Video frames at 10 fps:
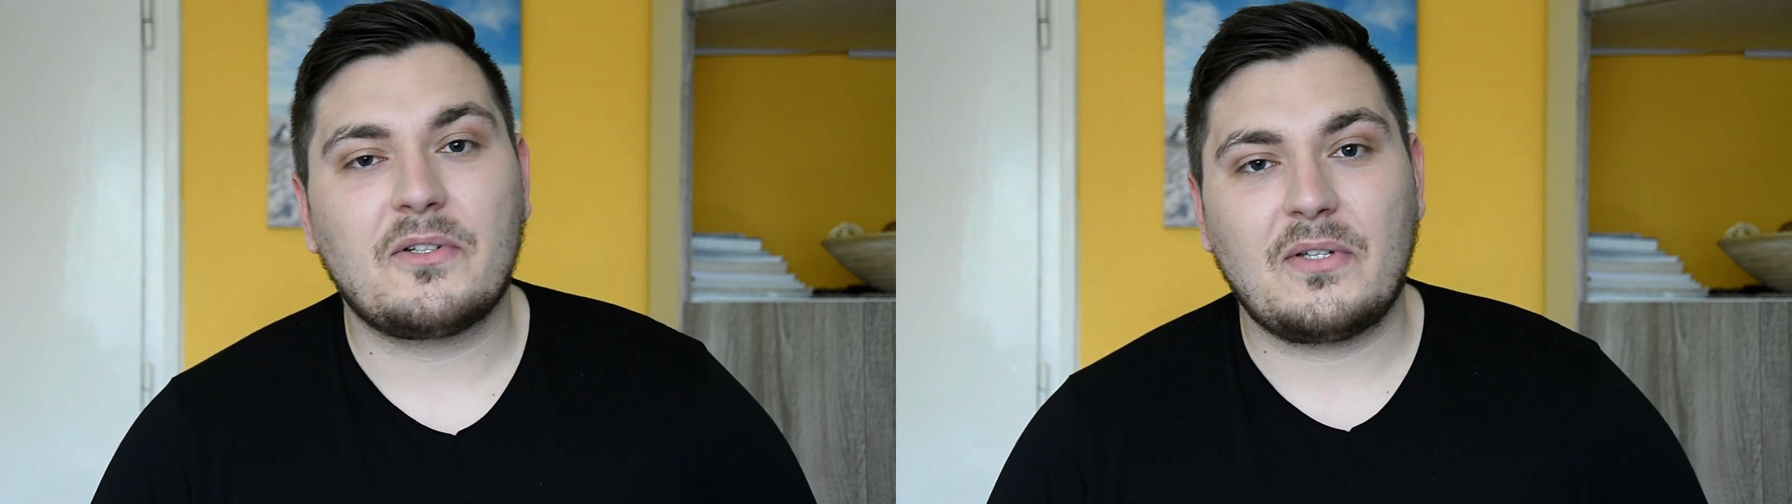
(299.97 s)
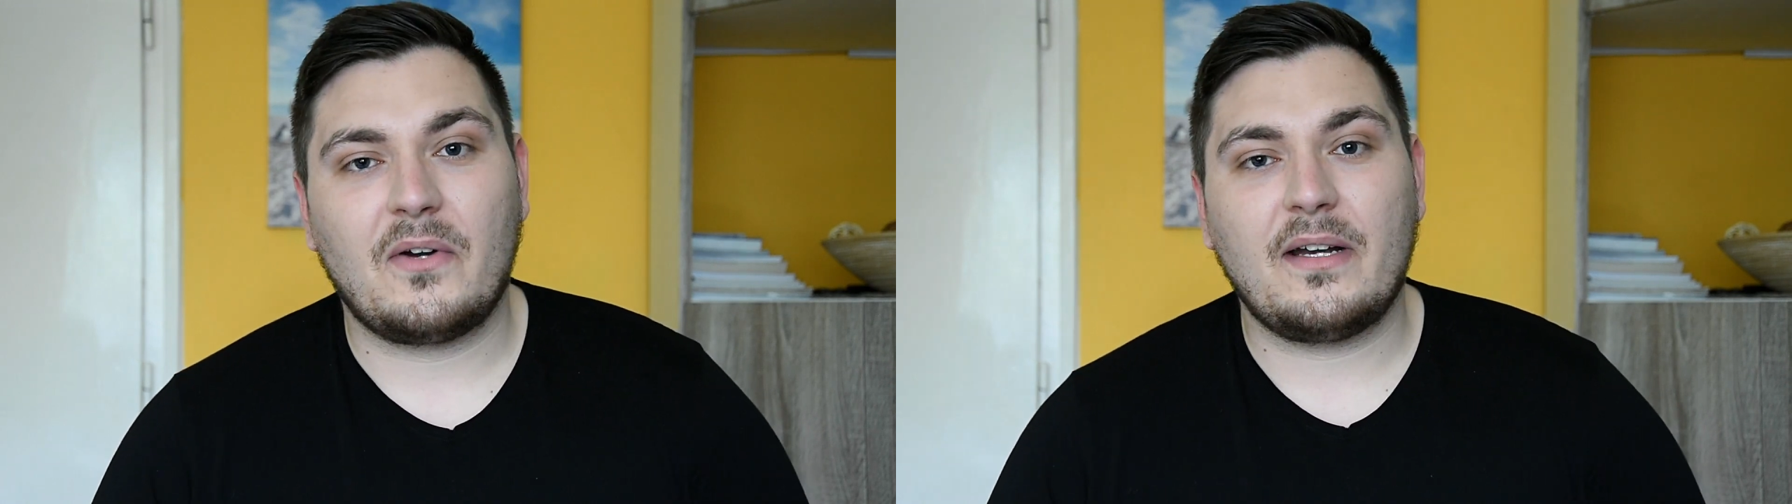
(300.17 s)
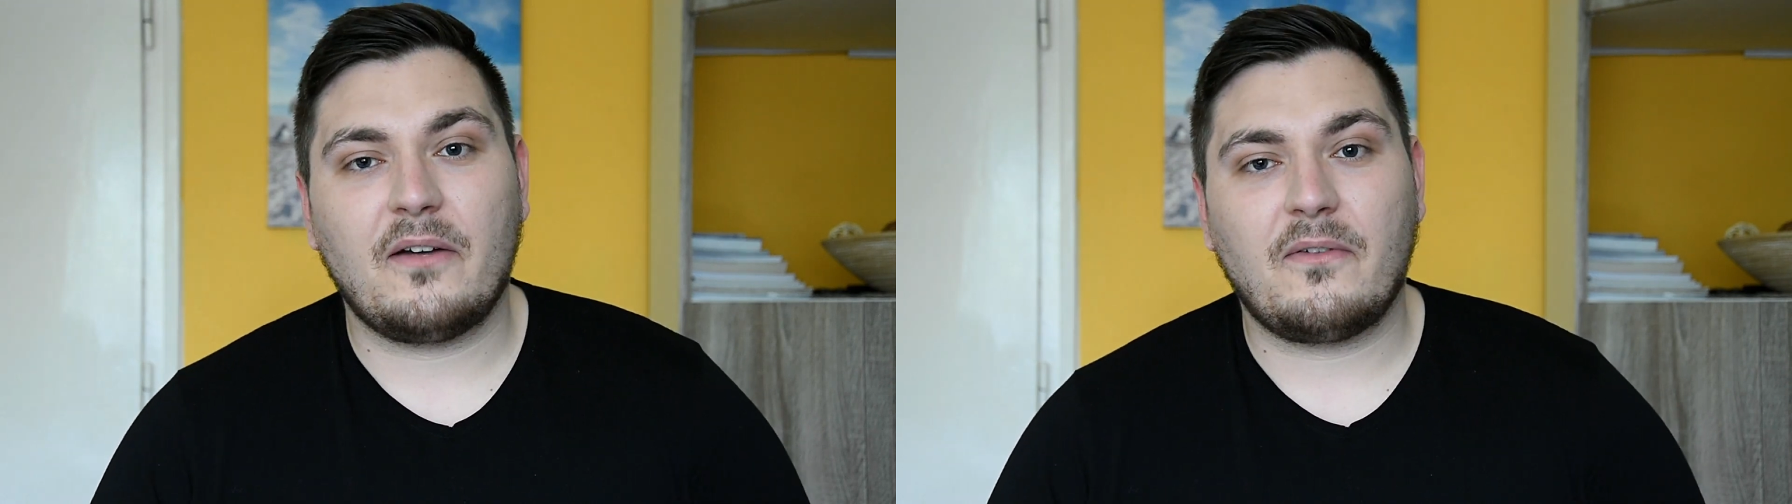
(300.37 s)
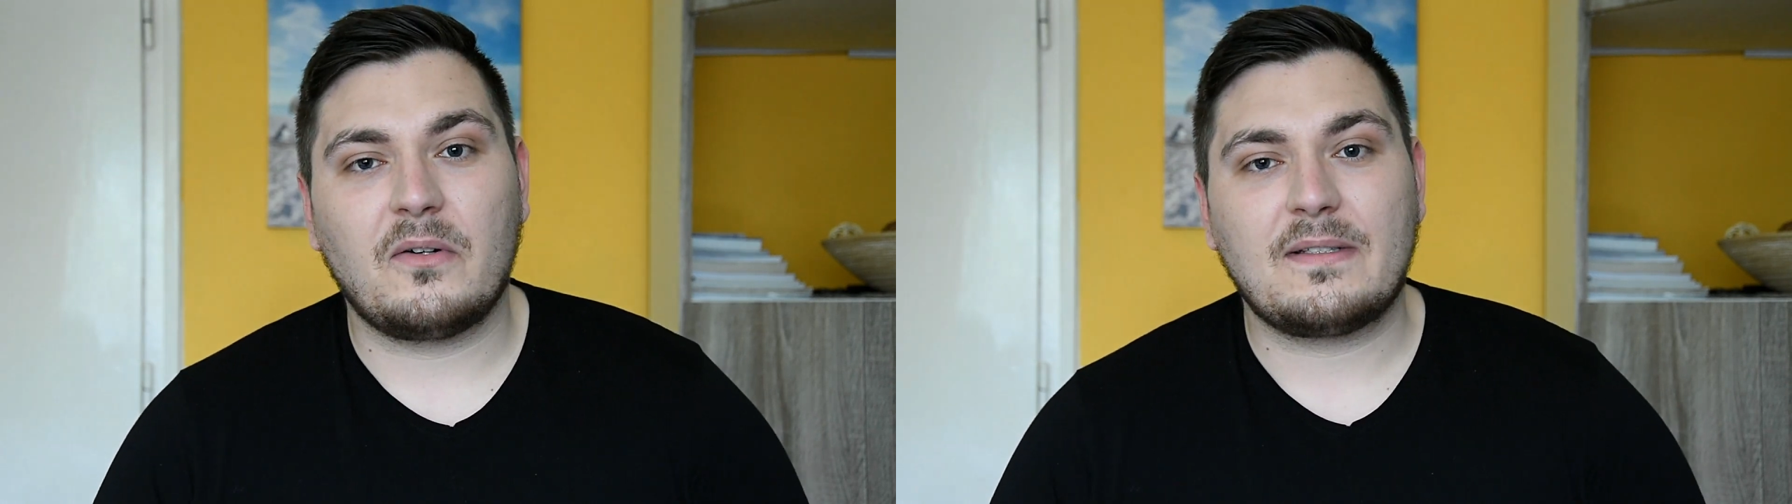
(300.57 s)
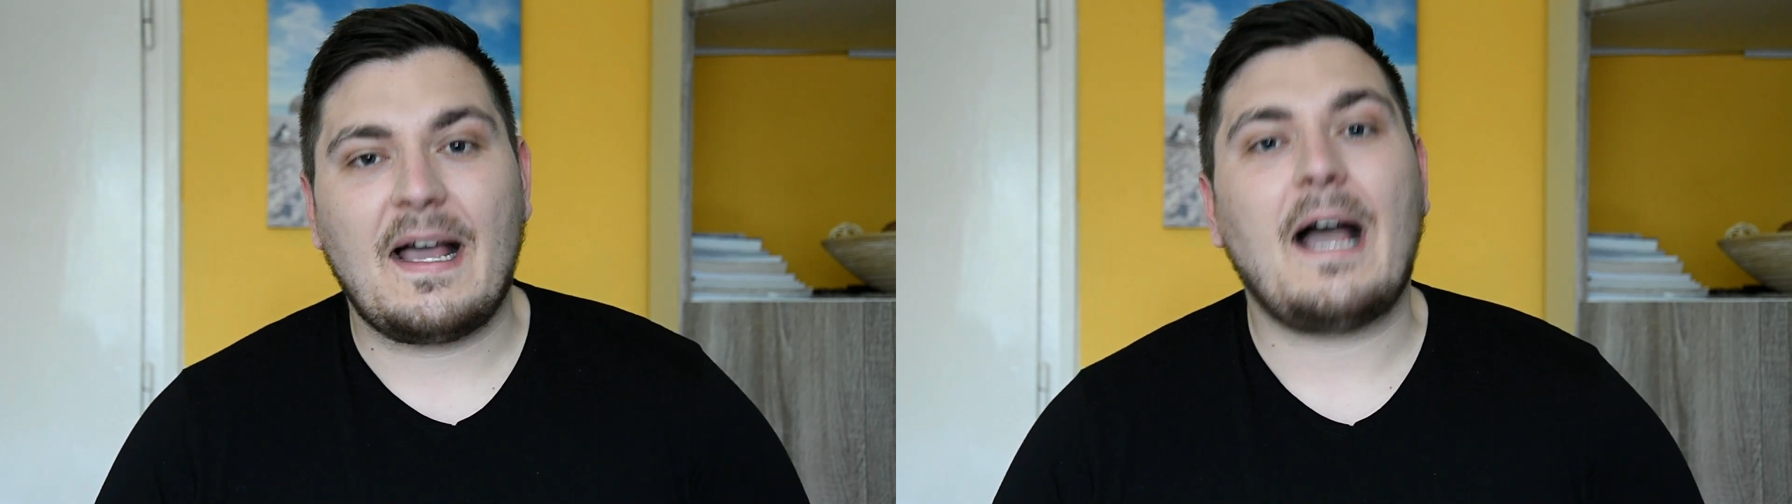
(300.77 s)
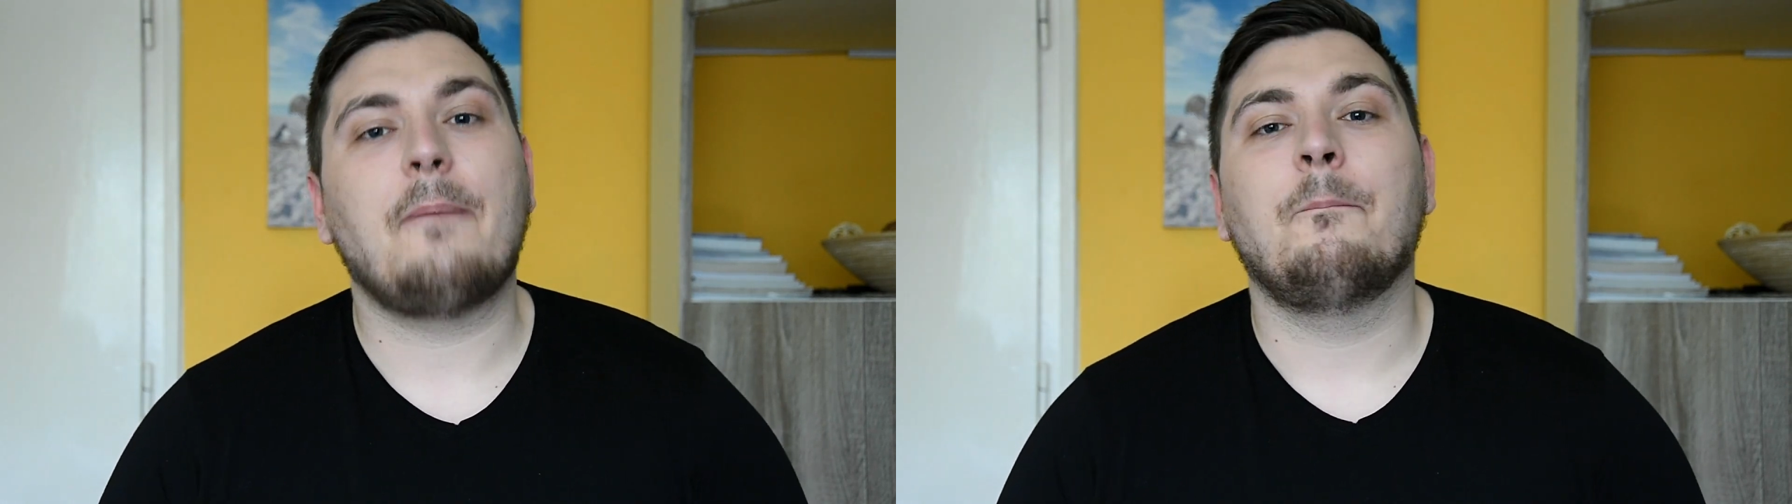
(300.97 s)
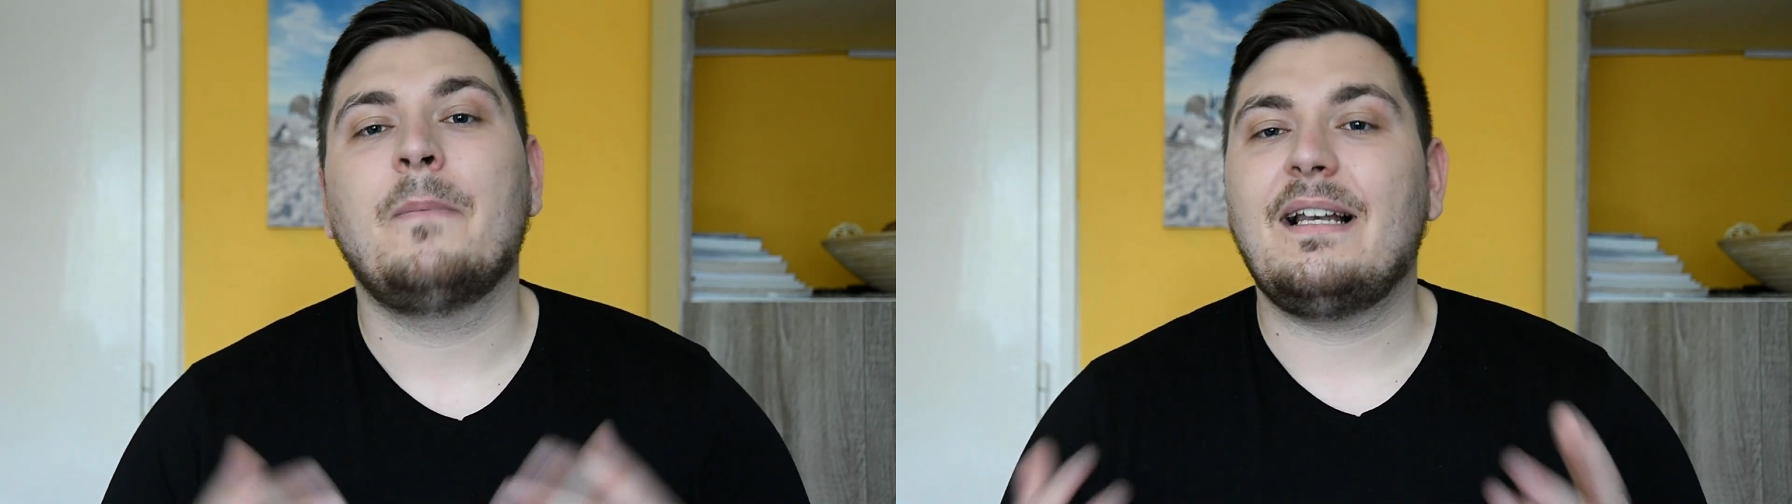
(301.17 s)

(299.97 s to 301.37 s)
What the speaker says: story of all time?